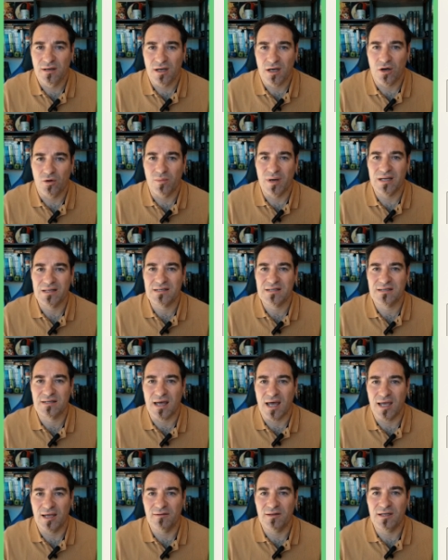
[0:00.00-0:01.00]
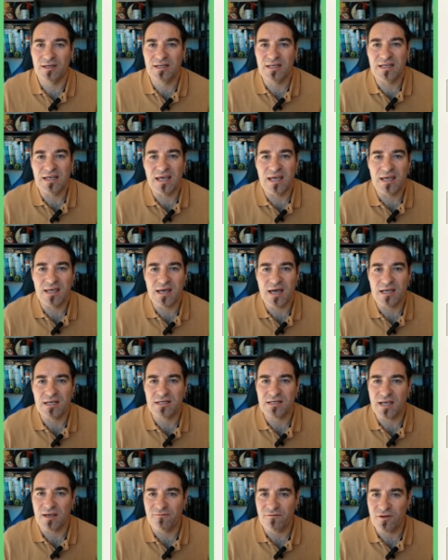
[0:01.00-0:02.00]
How much time did the AI
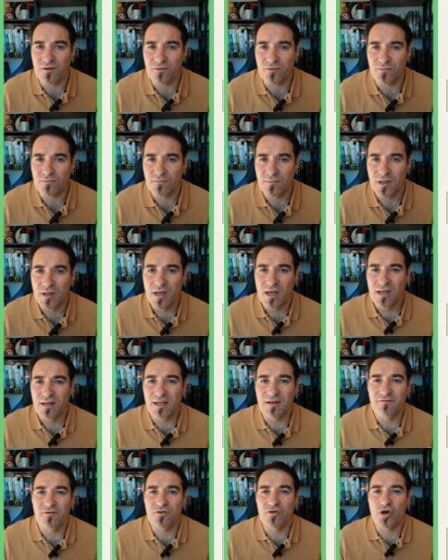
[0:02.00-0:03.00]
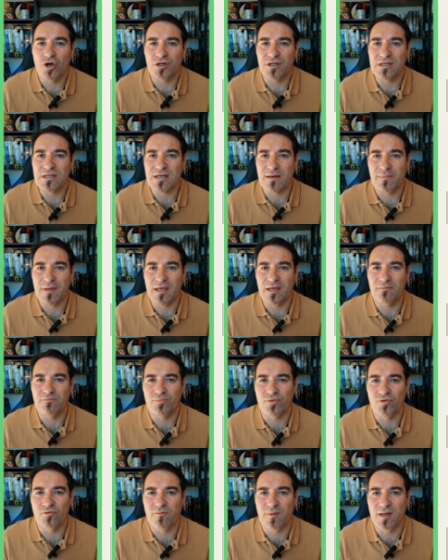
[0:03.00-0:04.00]
save you? Did you notice a big
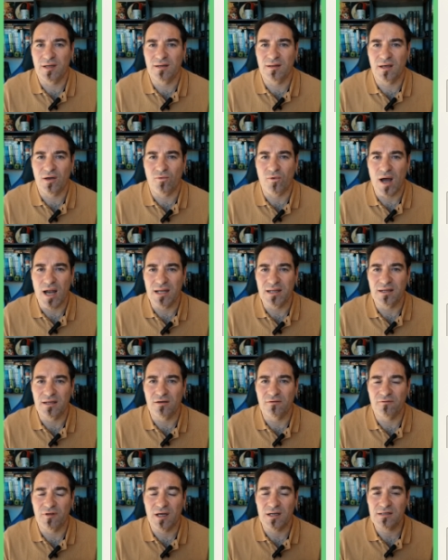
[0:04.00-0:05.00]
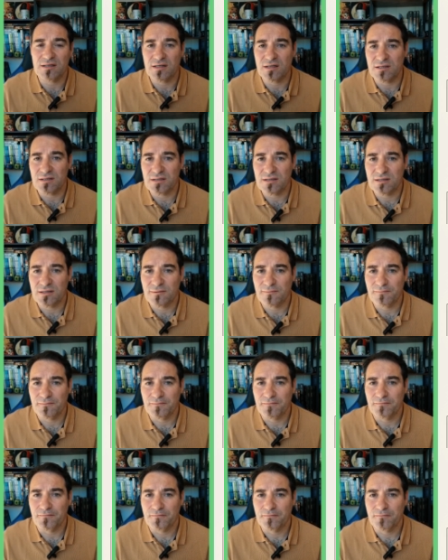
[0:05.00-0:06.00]
improvement in the quality of the answers?
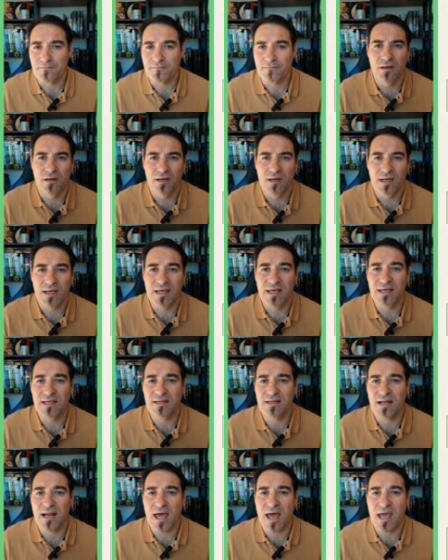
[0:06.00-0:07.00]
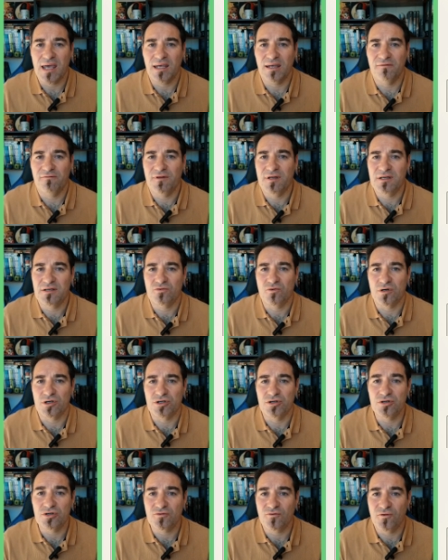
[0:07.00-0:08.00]
Hit like if this
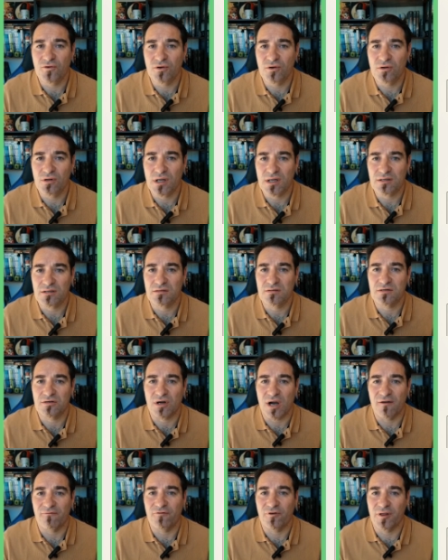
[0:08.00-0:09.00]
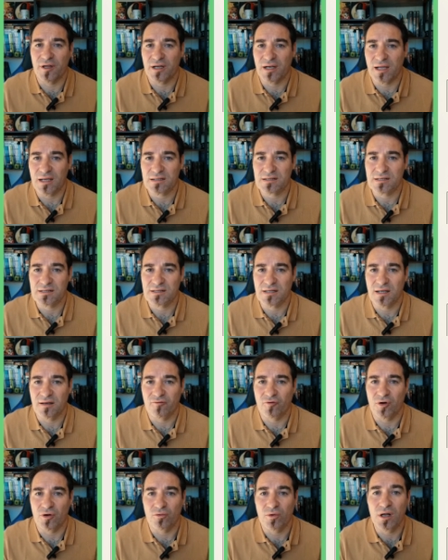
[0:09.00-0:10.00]
was useful and subscribe for the next
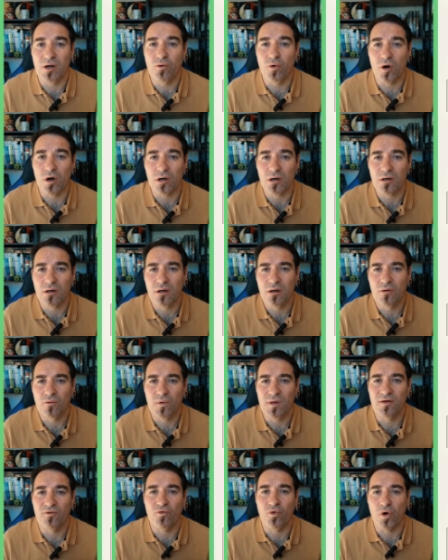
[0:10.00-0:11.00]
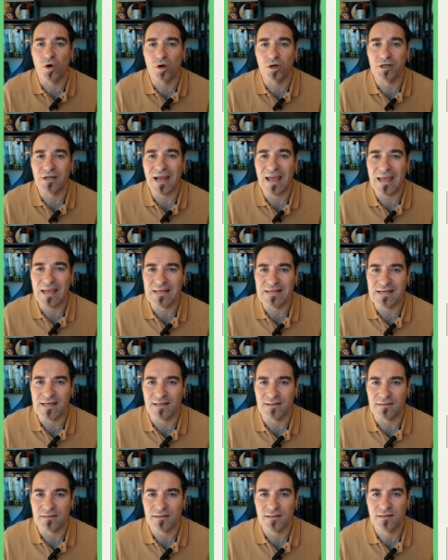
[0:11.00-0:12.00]
step where we'll work with the word
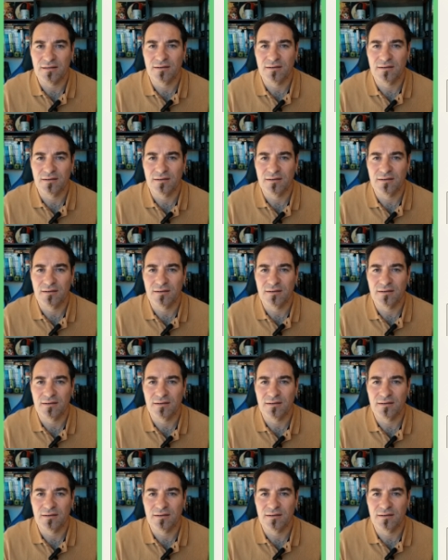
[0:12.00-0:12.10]
agent.